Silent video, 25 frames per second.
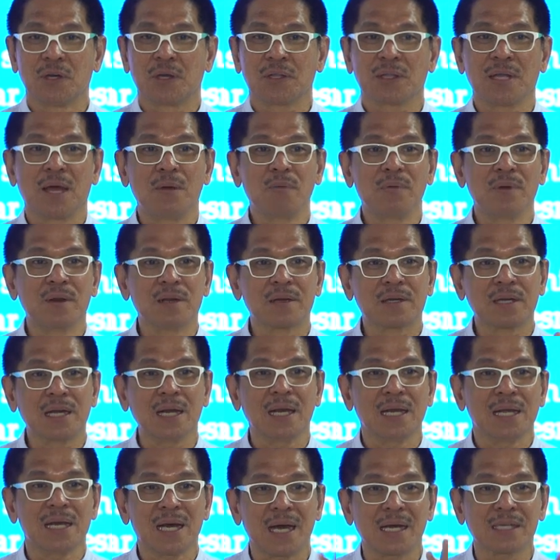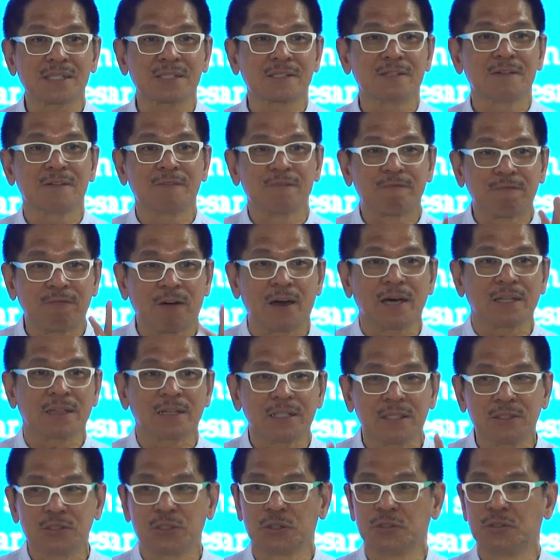they will really ask you, what
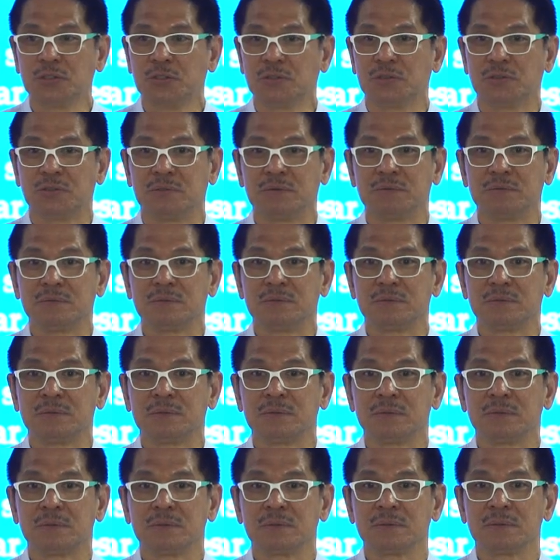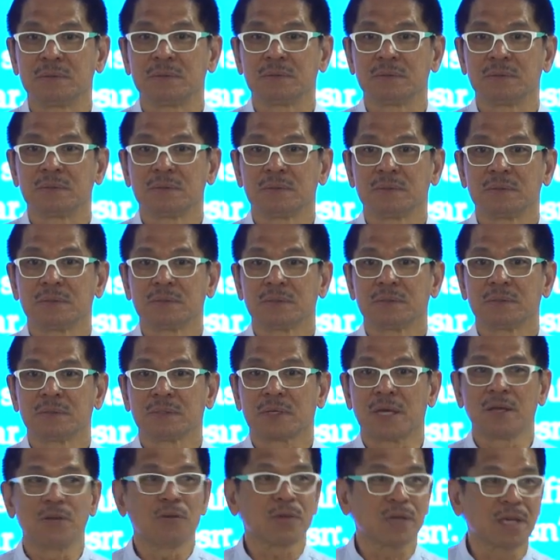did you do?
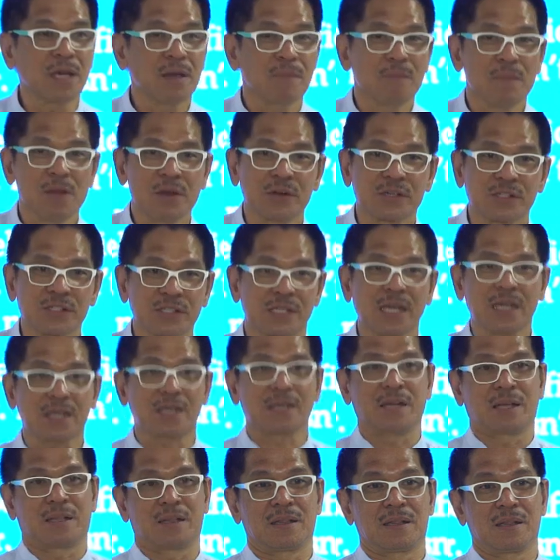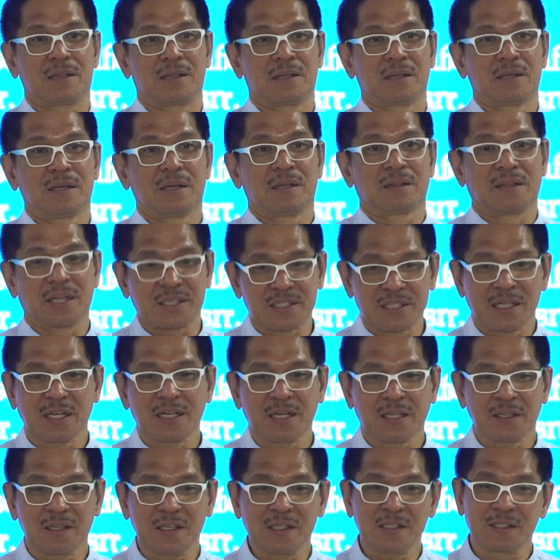Can you give me your secret? The
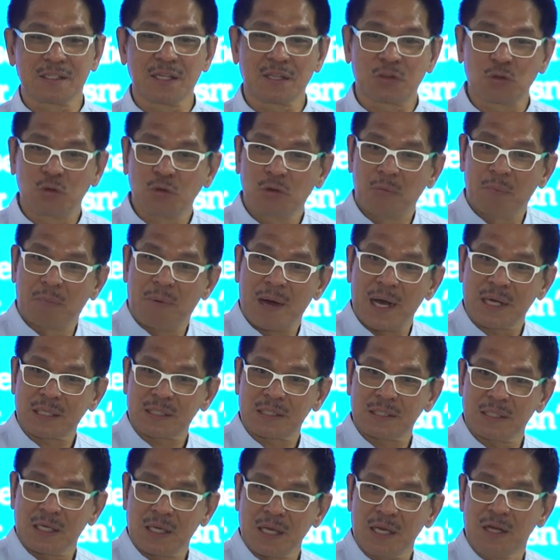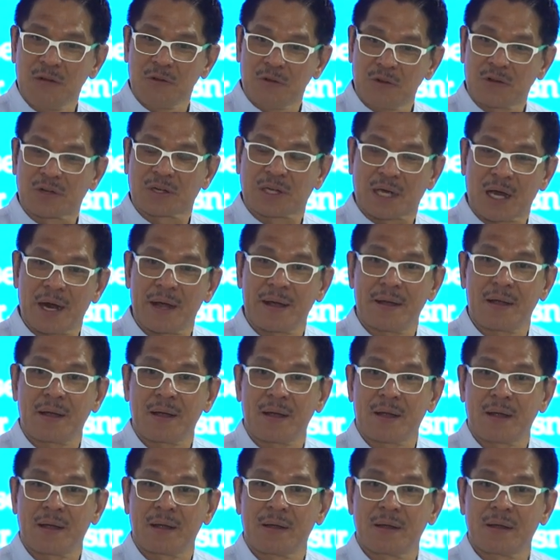secret is the 2 bucks in your car.
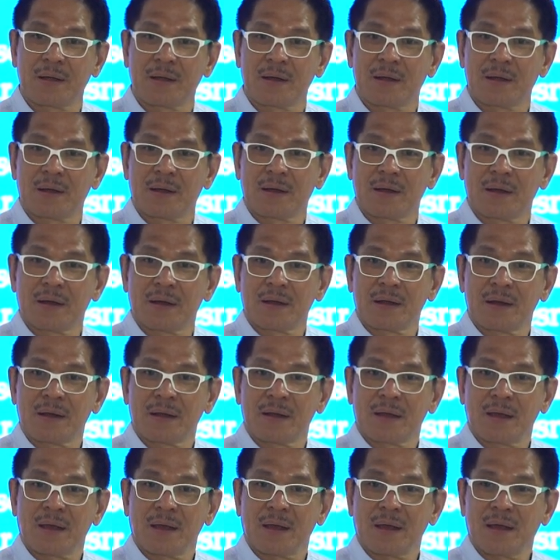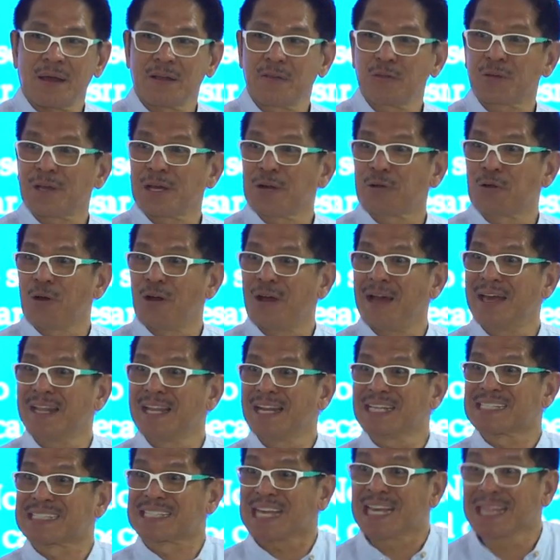And you can go ahead
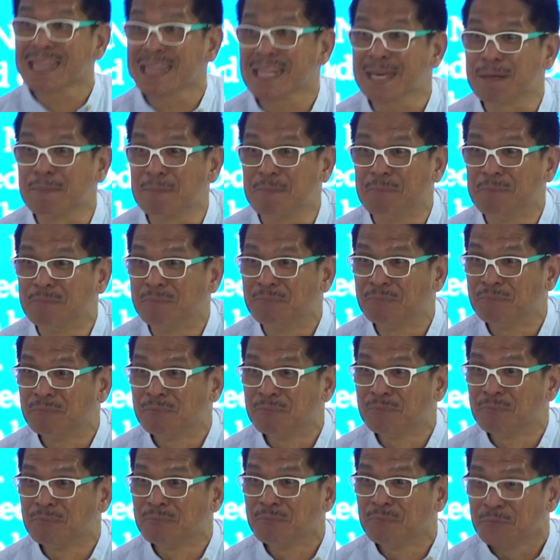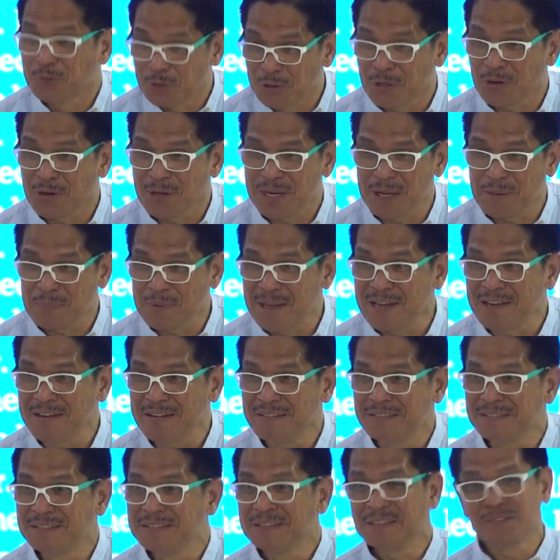and sell them. You know what I
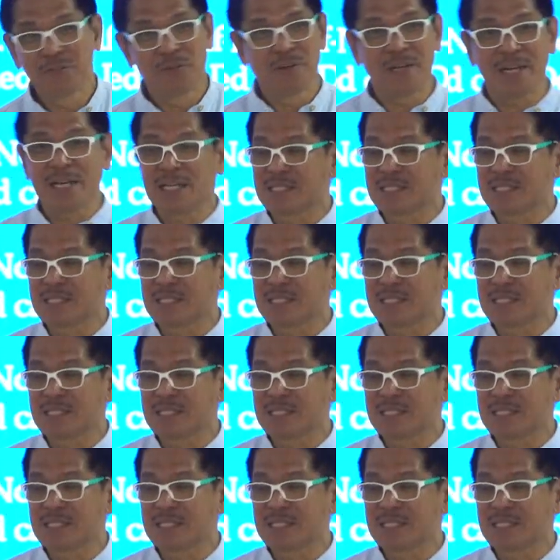mean? Very